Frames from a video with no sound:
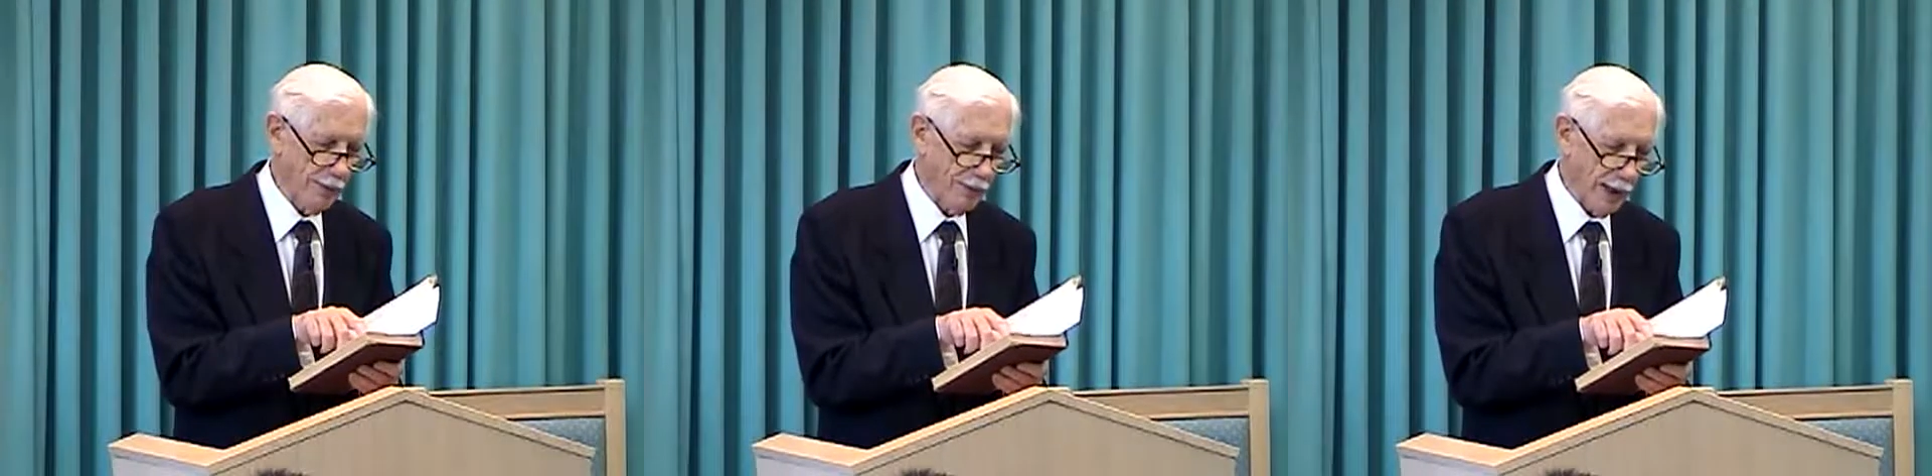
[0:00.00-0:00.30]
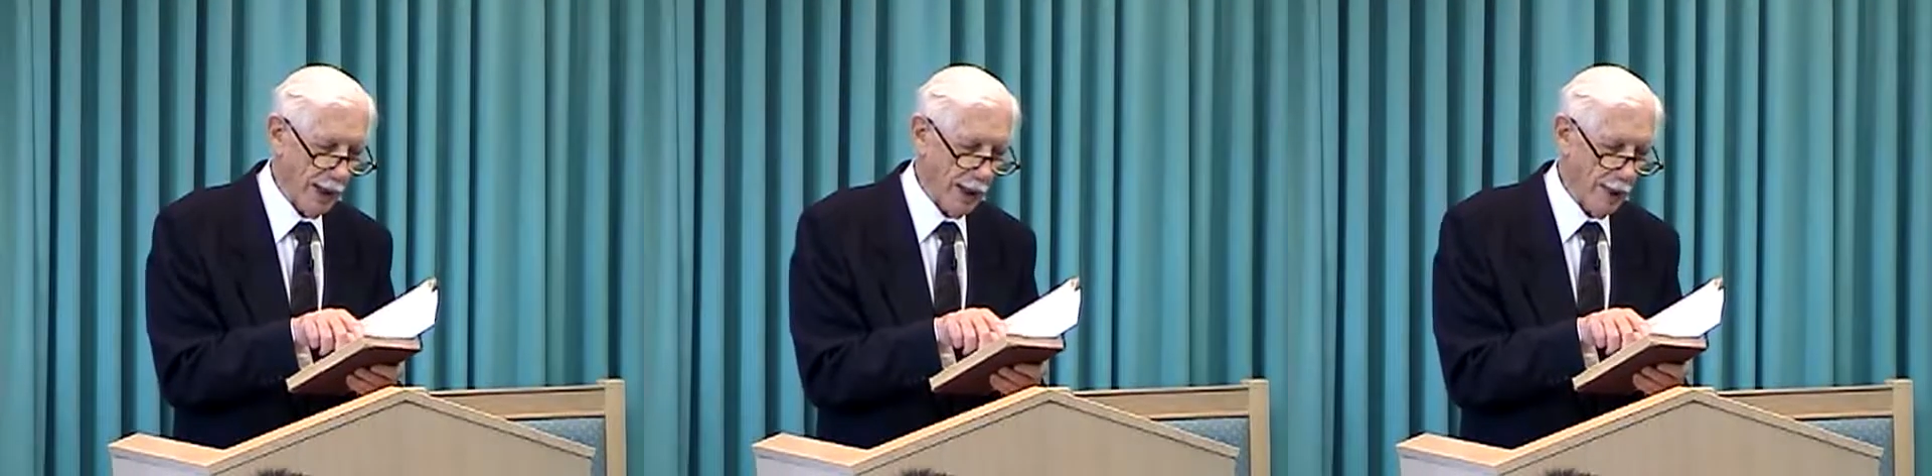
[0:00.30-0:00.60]
of
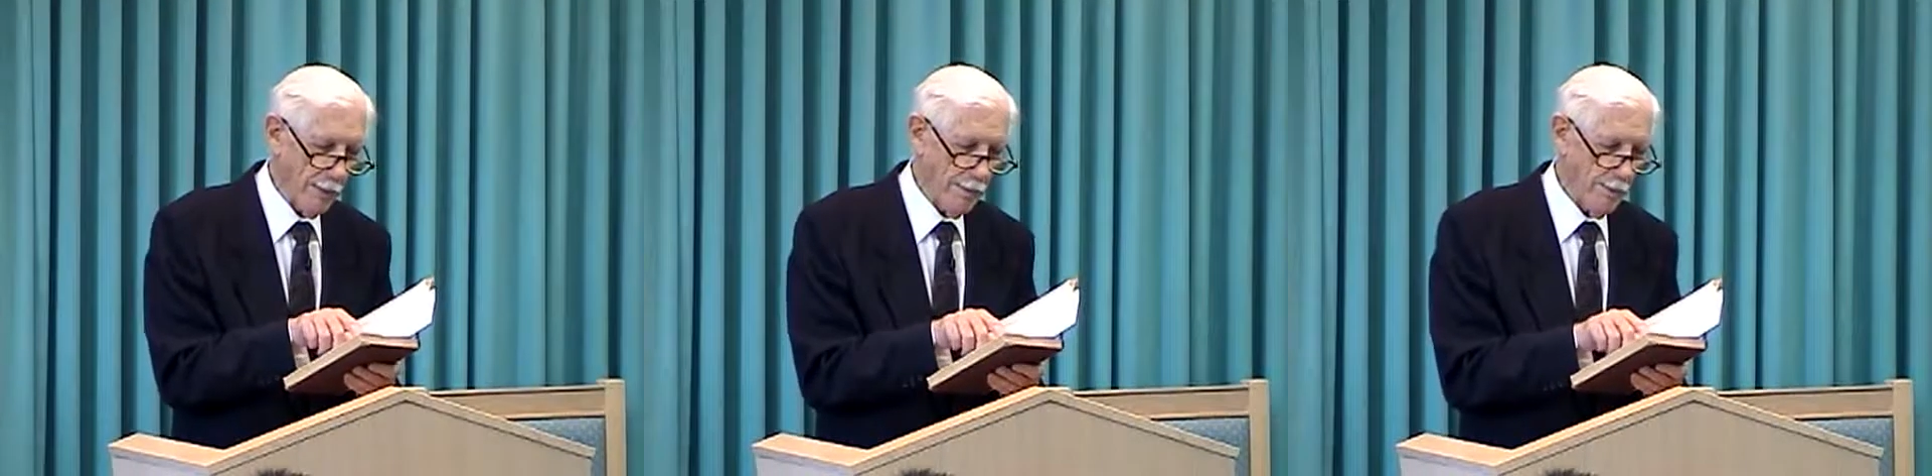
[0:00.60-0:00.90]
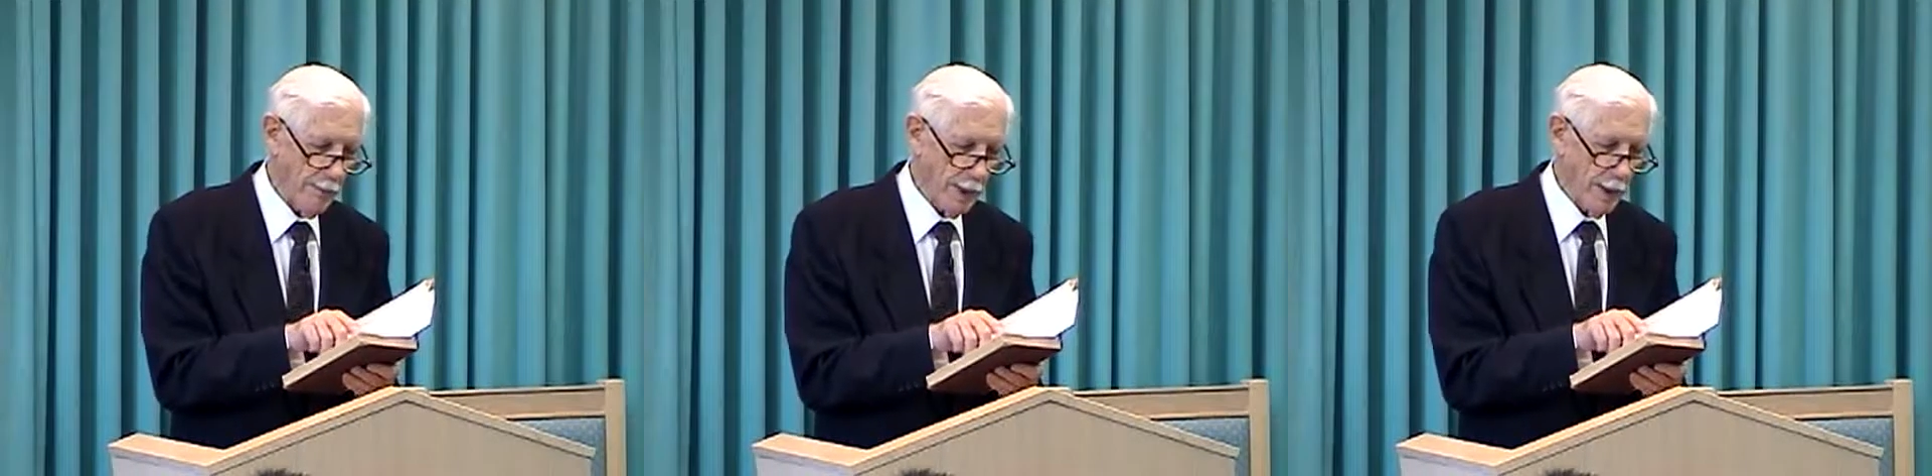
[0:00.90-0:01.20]
day,
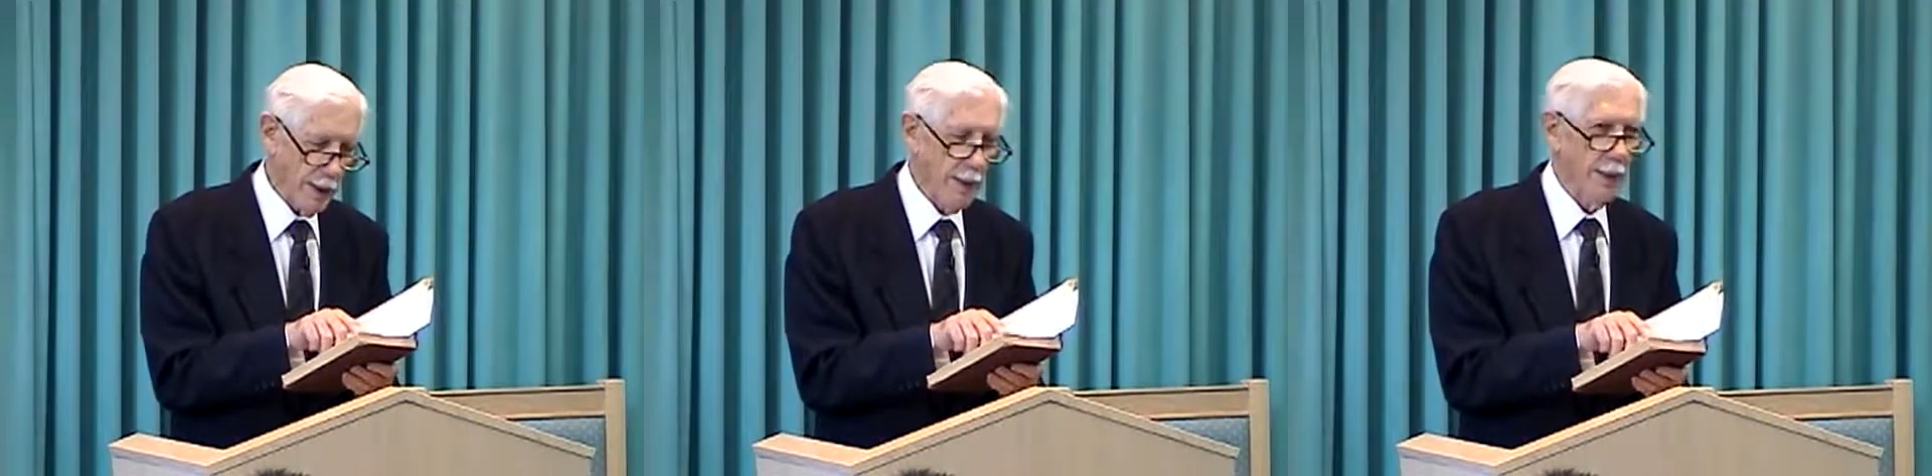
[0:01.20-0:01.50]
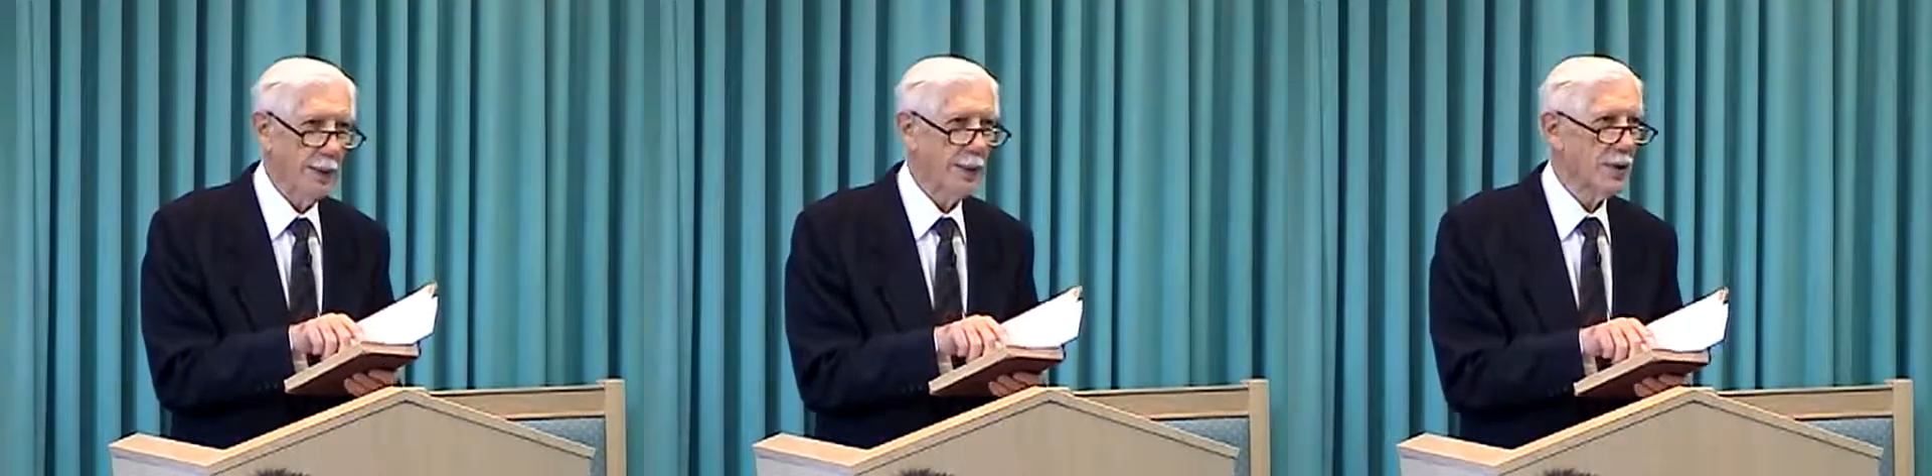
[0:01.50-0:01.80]

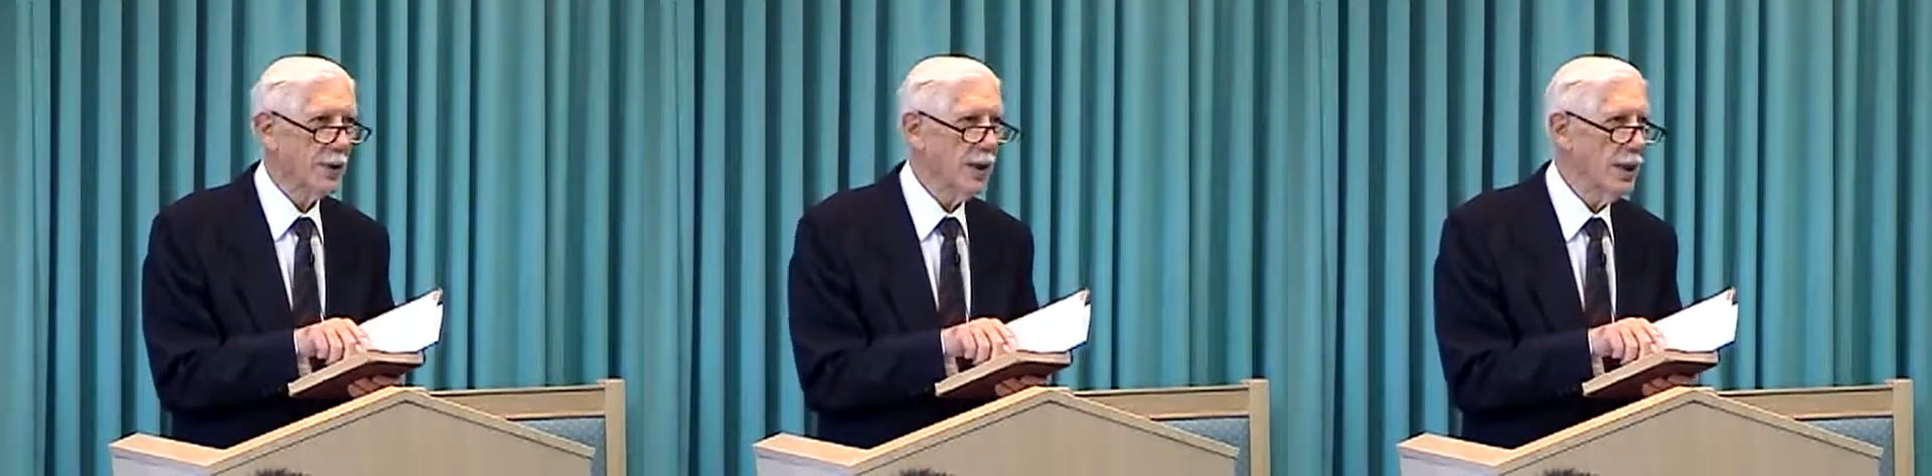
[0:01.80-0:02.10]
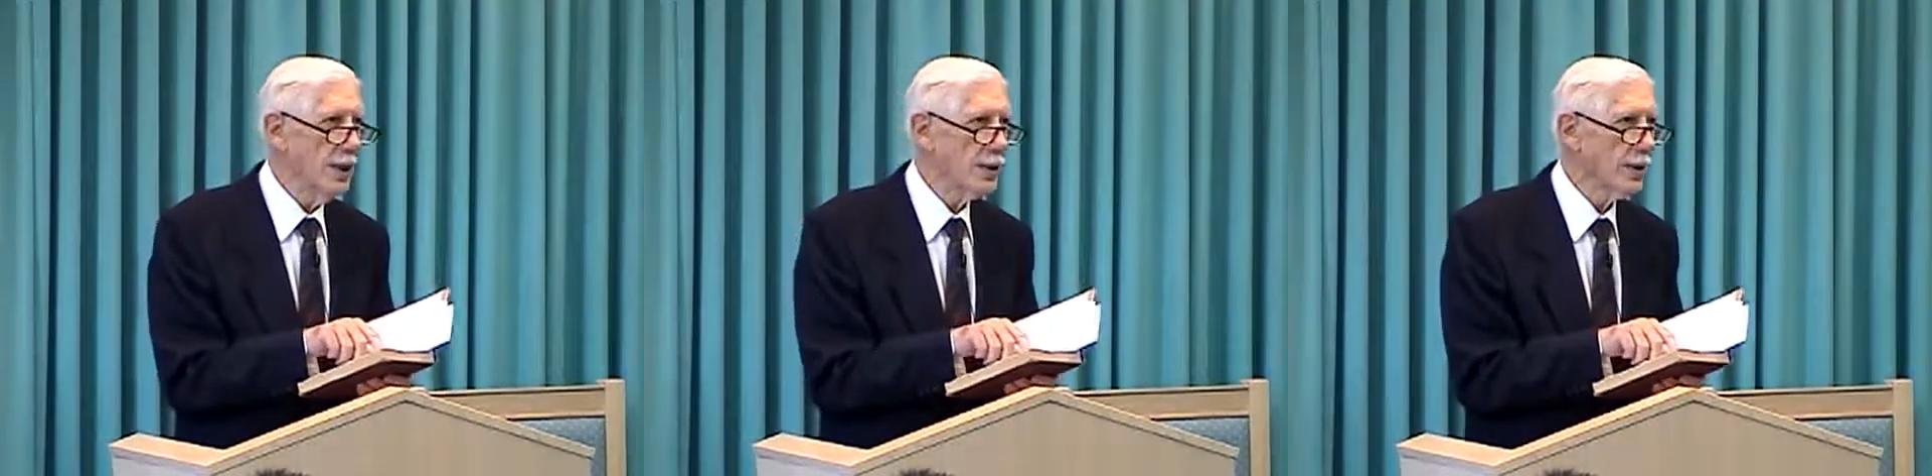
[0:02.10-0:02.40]
the
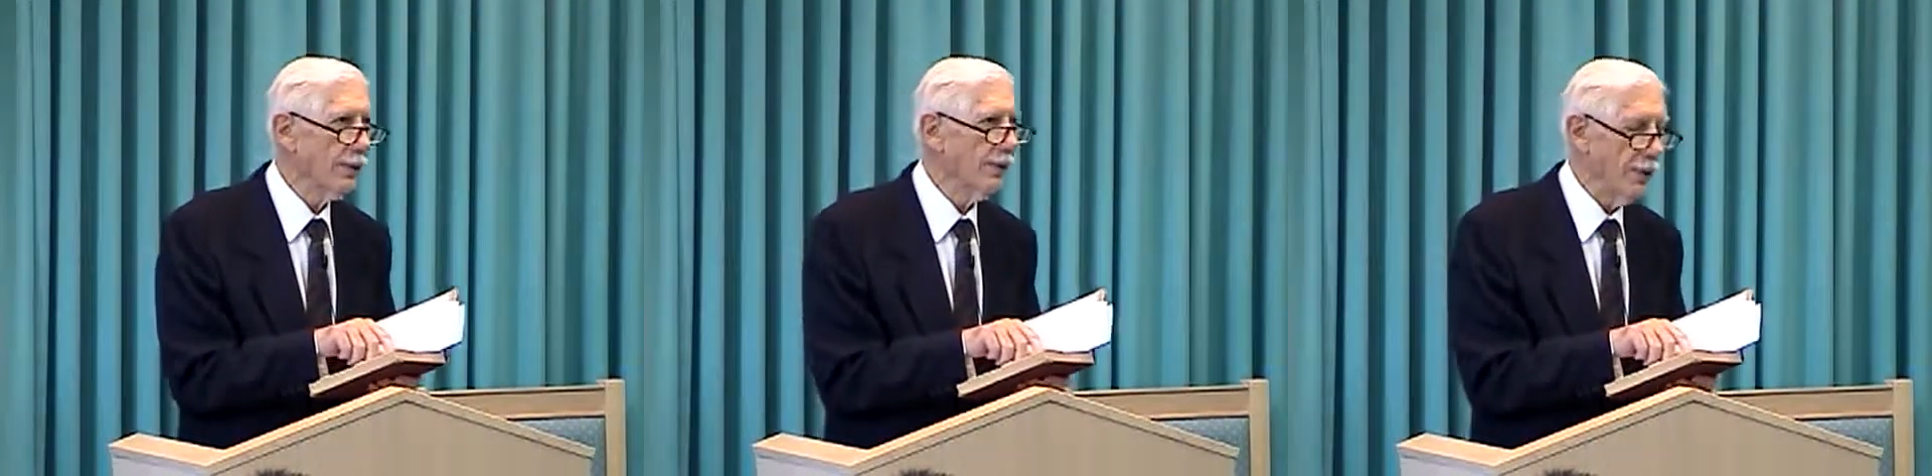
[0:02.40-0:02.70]
scenes of